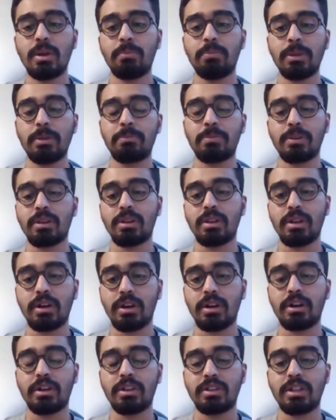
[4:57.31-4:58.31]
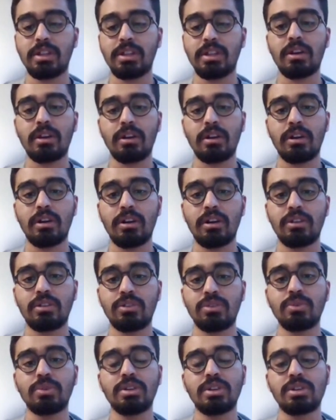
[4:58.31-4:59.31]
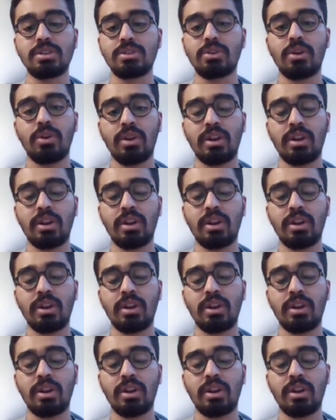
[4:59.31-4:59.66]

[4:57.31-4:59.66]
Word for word: people uh, take uh, two years